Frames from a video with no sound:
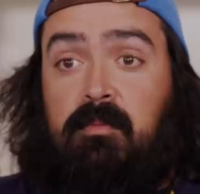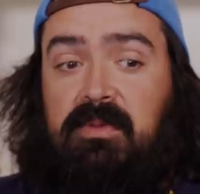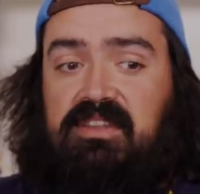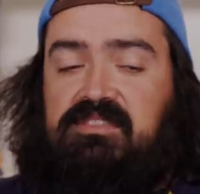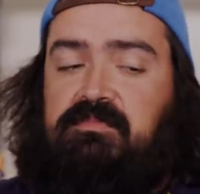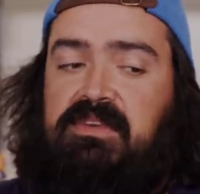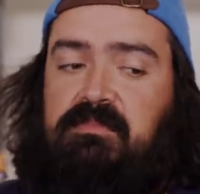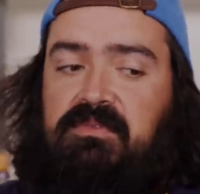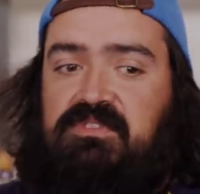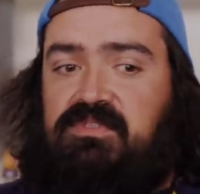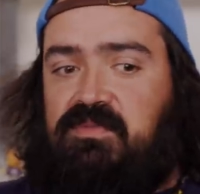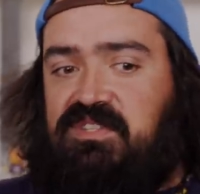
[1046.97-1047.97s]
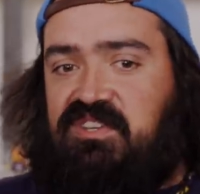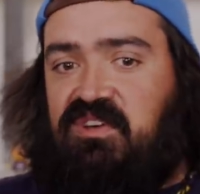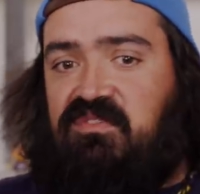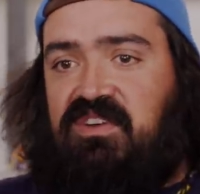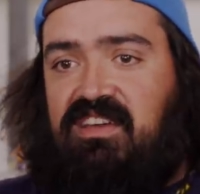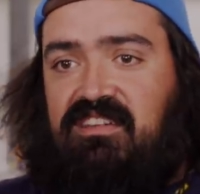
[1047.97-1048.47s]
But as people are switching
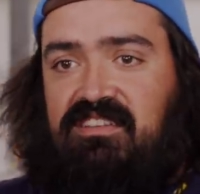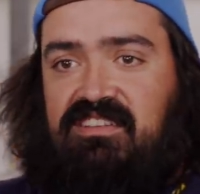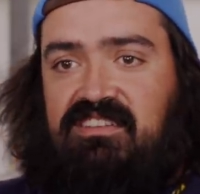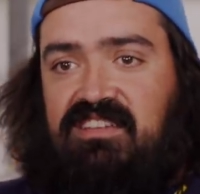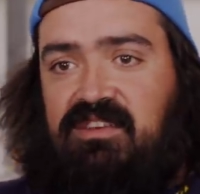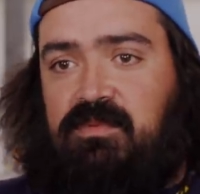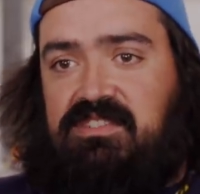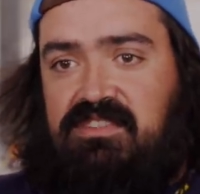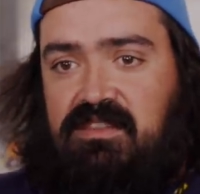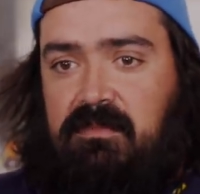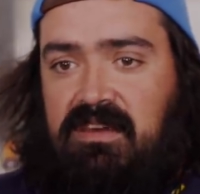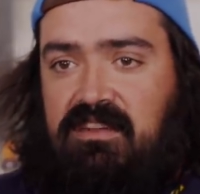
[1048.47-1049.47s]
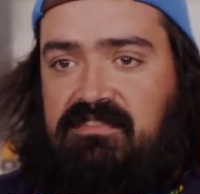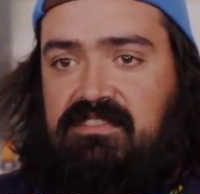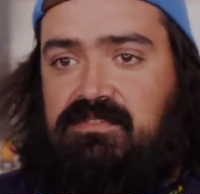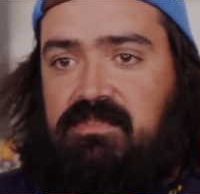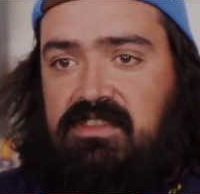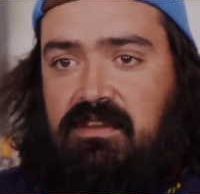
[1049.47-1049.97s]
over to LED, we see the
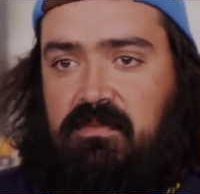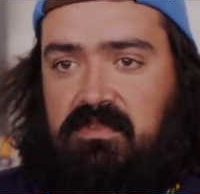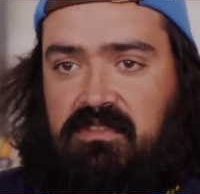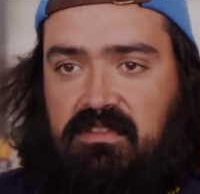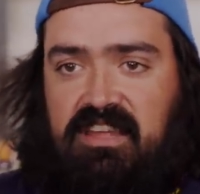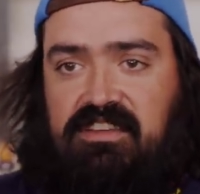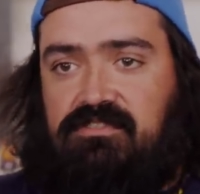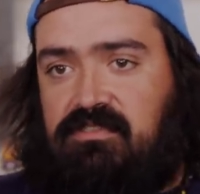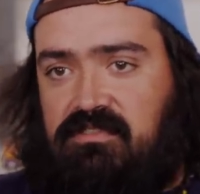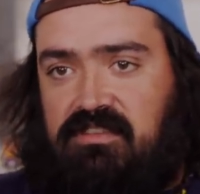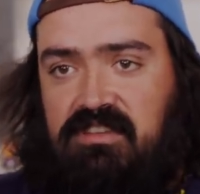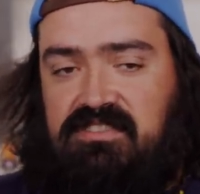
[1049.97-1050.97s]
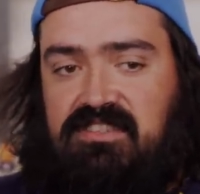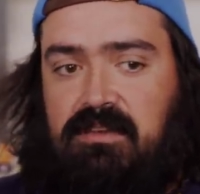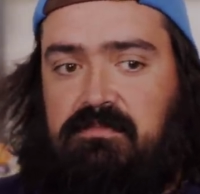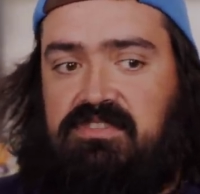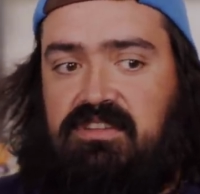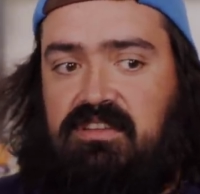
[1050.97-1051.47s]
benefits with that with electrical
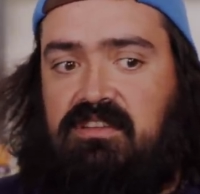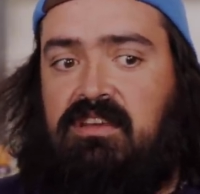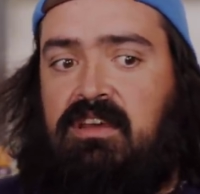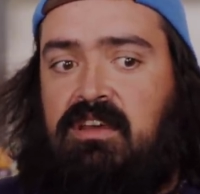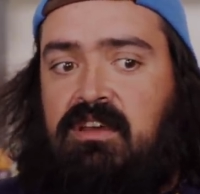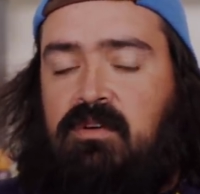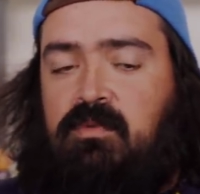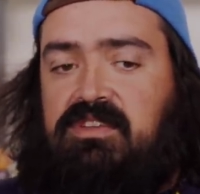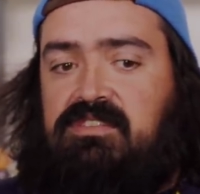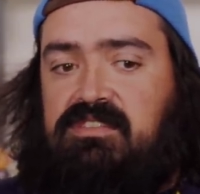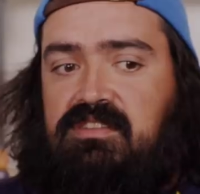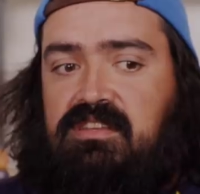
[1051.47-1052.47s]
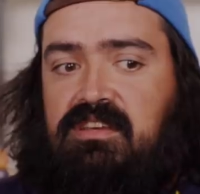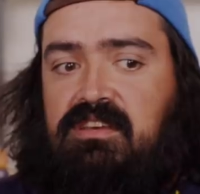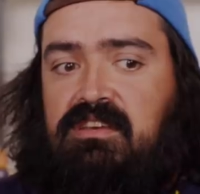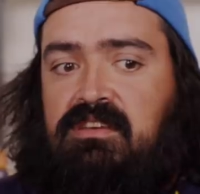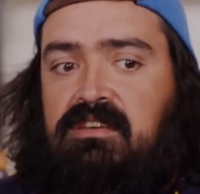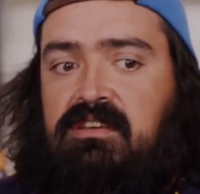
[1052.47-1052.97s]
consumption. We
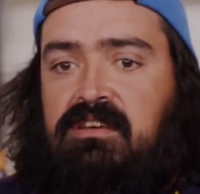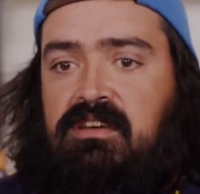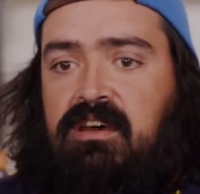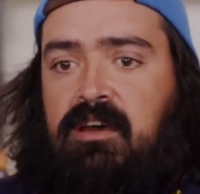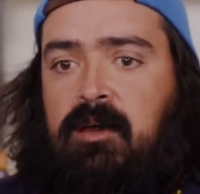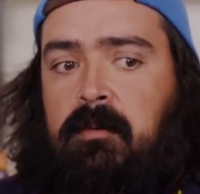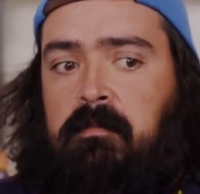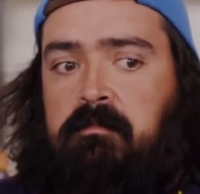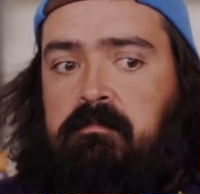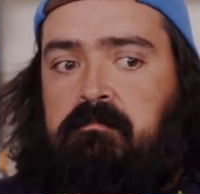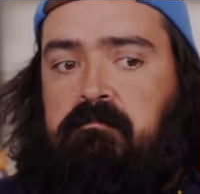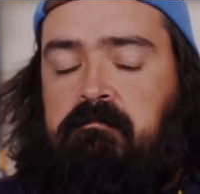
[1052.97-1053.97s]
see um,